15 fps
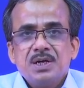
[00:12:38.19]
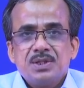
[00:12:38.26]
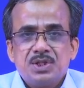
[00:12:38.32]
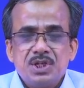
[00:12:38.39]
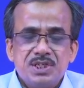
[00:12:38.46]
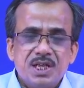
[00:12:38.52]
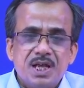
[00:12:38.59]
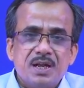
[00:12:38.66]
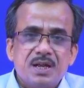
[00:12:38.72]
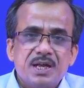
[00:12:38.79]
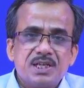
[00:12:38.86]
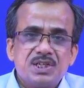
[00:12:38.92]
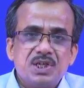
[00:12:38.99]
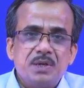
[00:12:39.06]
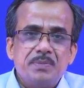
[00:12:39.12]
these are
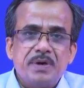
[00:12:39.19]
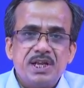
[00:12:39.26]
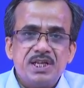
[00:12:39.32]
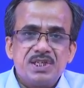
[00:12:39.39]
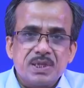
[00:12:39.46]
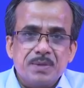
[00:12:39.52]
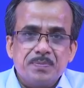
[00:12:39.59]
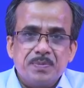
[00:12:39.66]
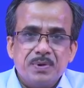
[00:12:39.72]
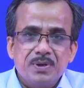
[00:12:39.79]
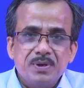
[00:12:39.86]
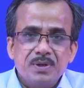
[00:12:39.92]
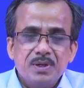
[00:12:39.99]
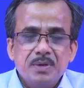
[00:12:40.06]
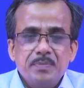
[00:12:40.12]
actually very simple,